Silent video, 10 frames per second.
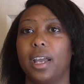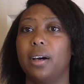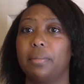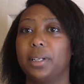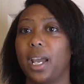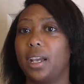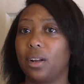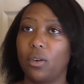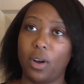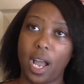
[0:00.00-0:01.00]

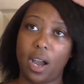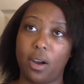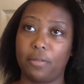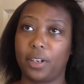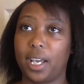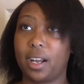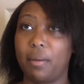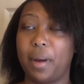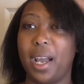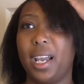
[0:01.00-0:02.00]
update on how I flat
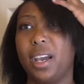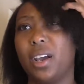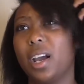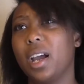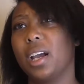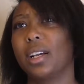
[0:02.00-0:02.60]
iron my hair.